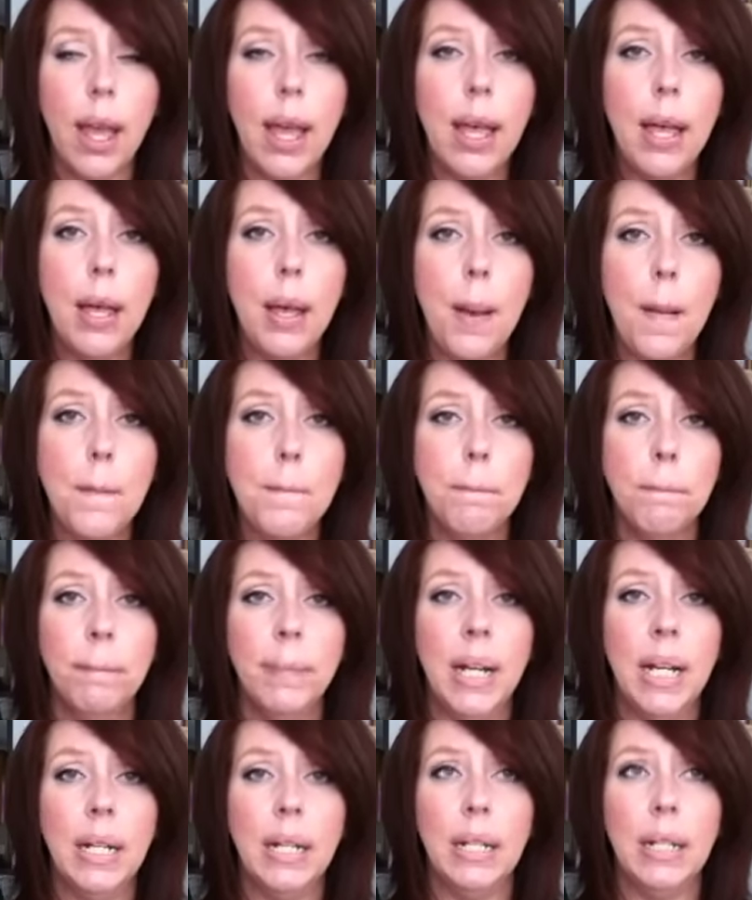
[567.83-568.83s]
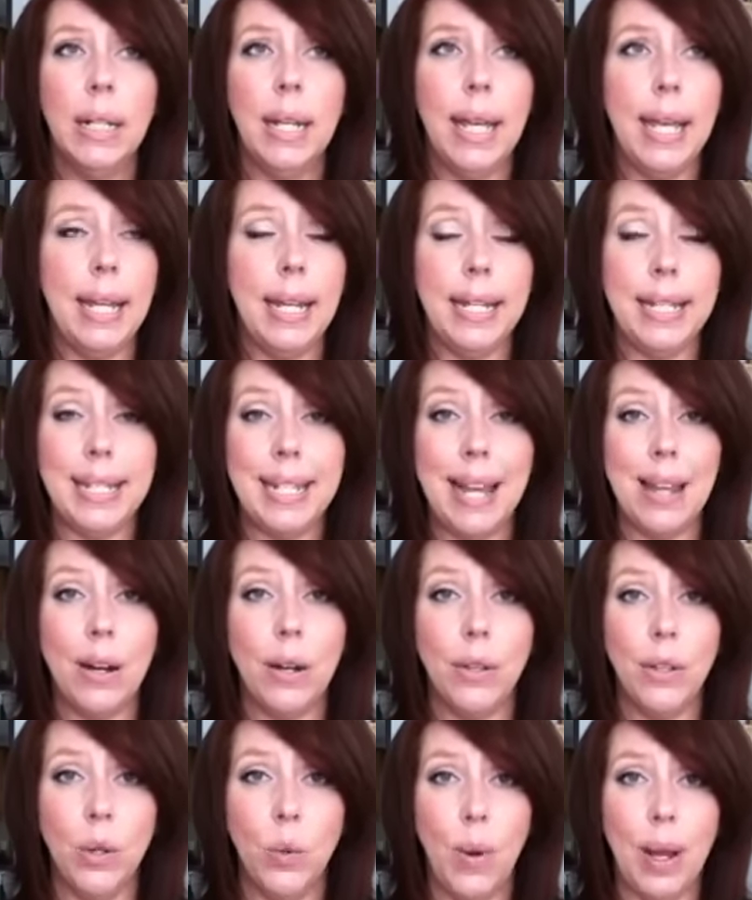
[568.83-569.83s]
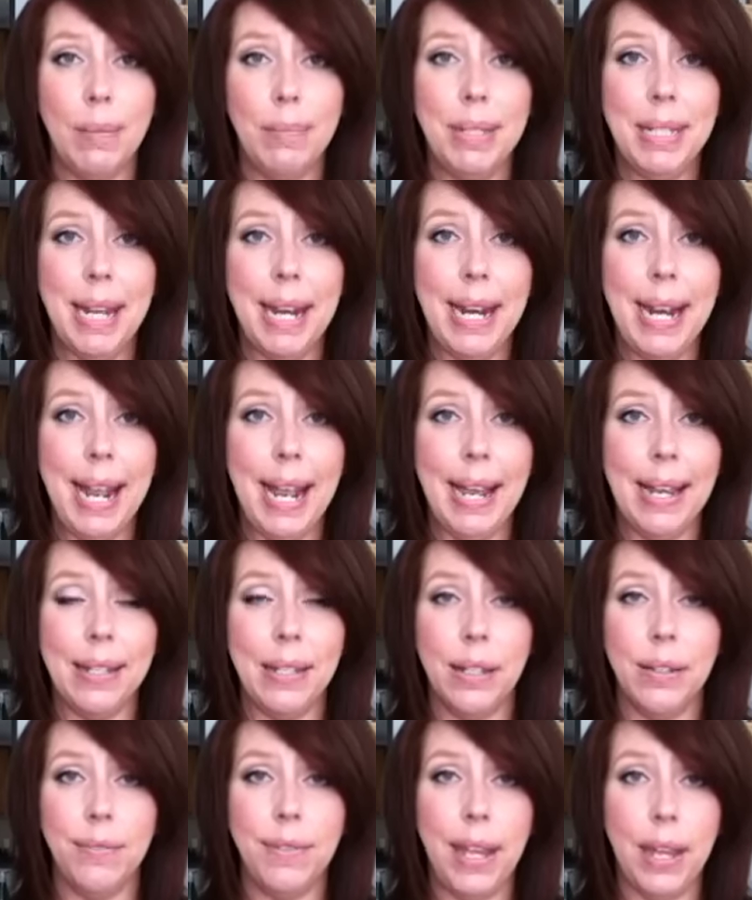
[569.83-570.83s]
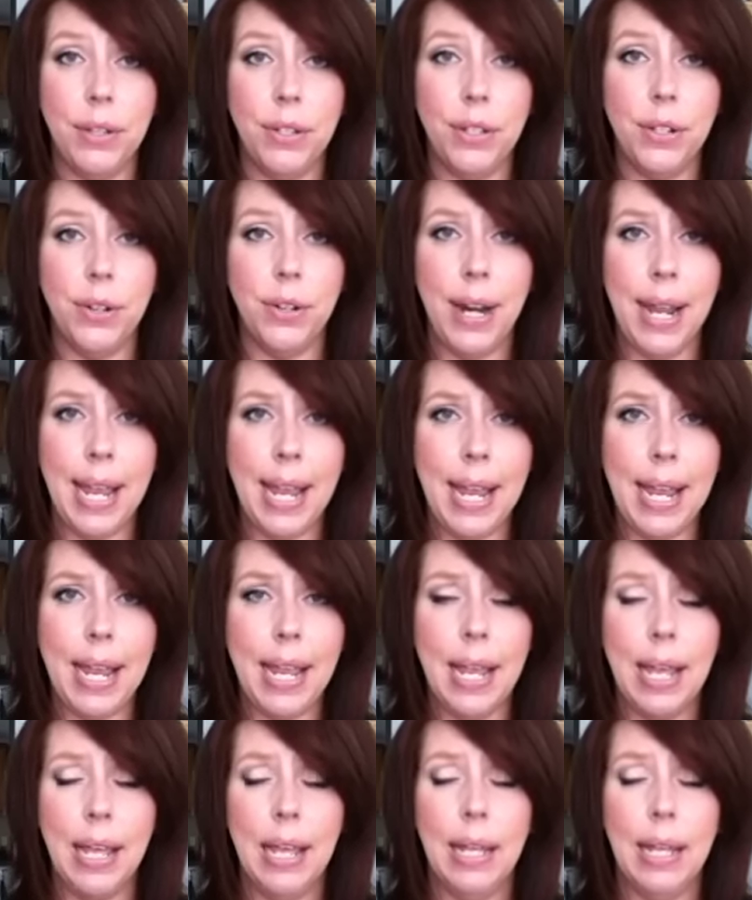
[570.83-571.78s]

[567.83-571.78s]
And it's not on their website as of yesterday,